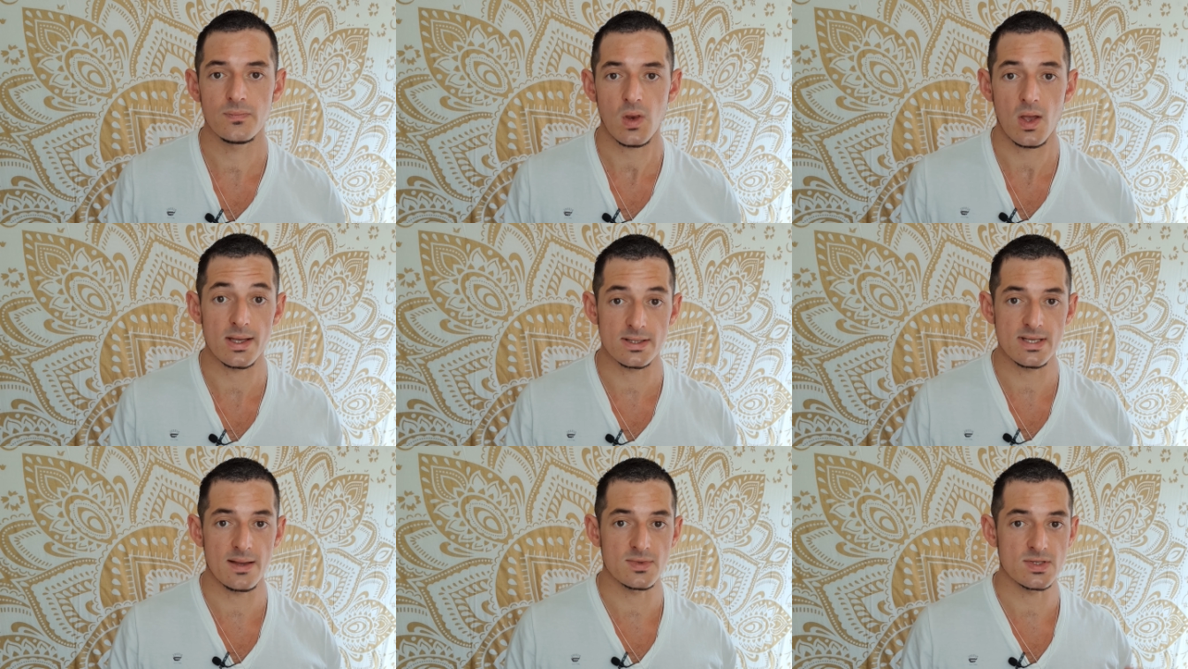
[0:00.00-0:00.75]
I
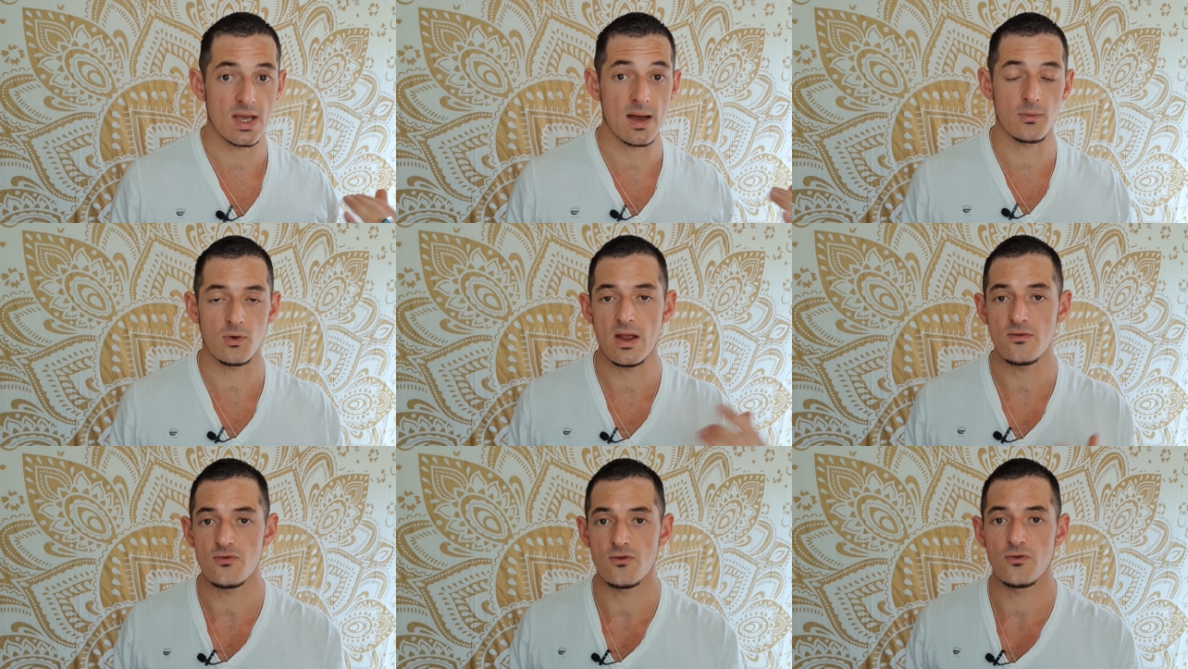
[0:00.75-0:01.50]
accept it. I'm
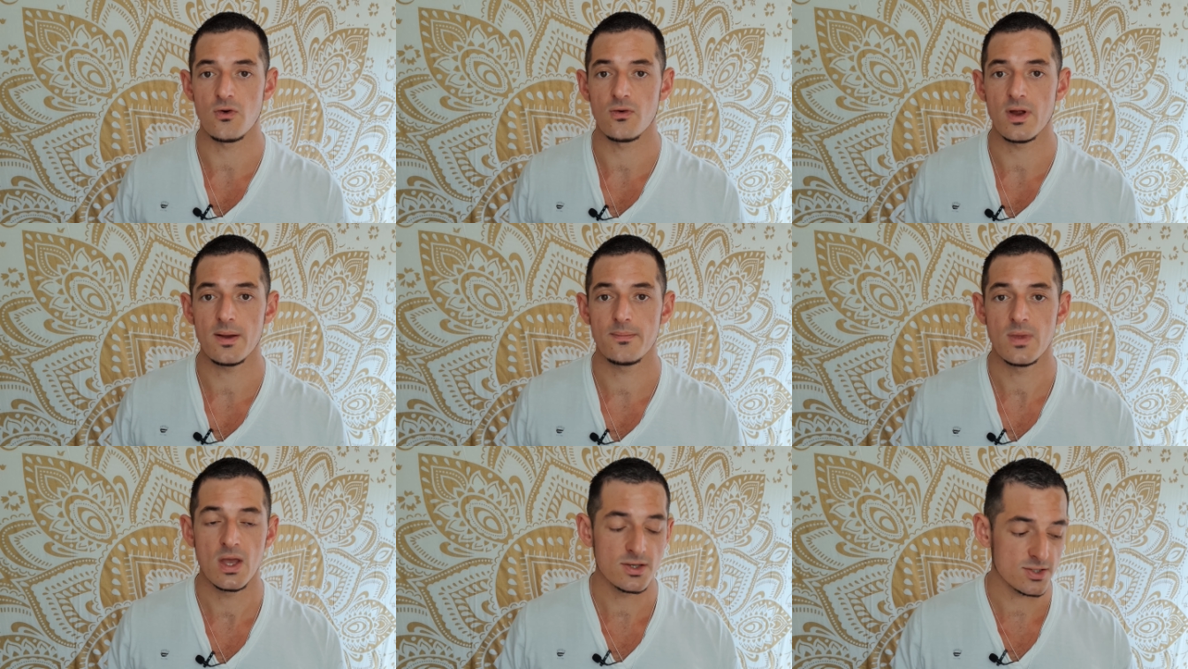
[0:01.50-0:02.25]
grateful for it
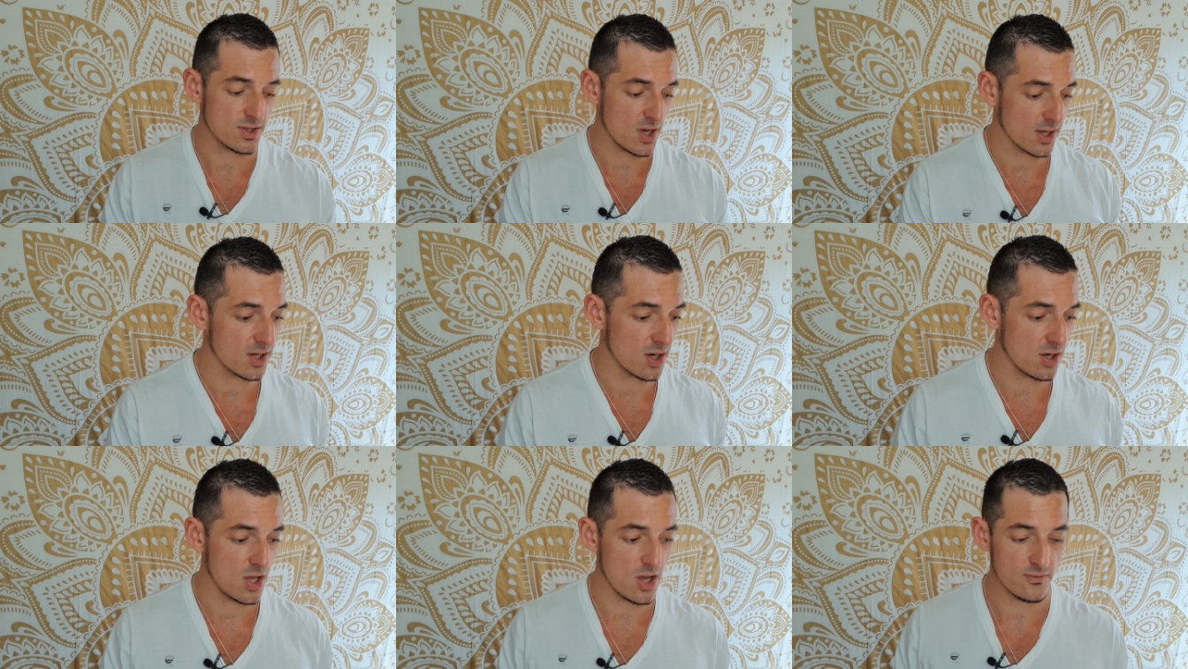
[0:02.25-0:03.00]
so that I
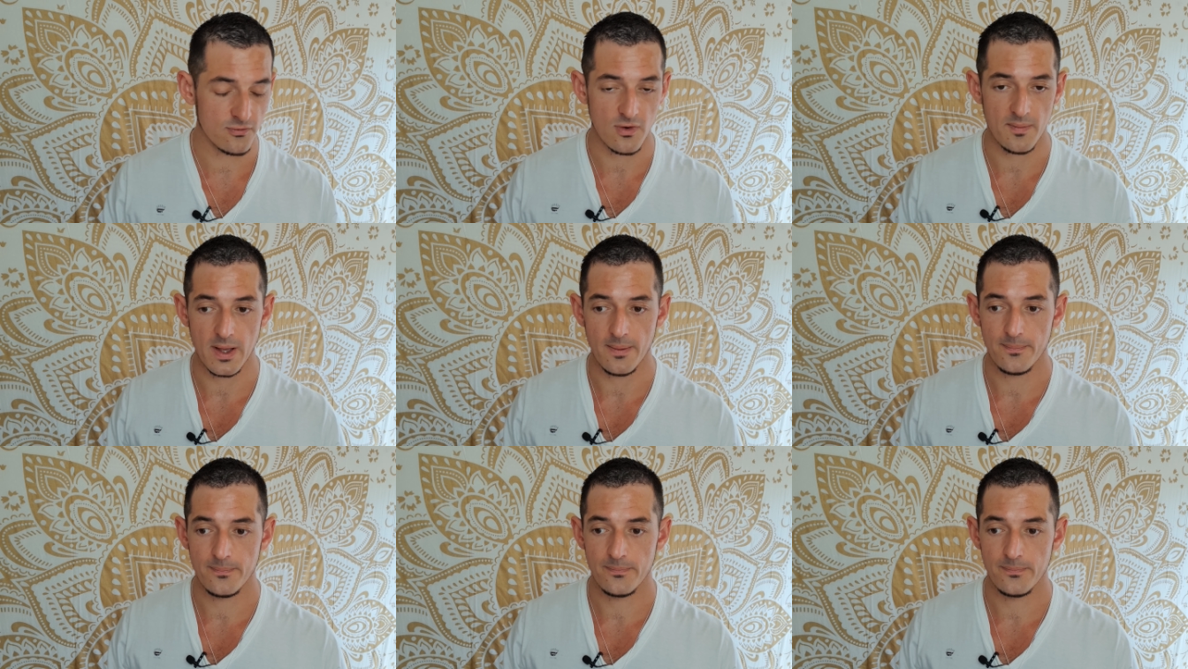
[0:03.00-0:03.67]
can learn from it.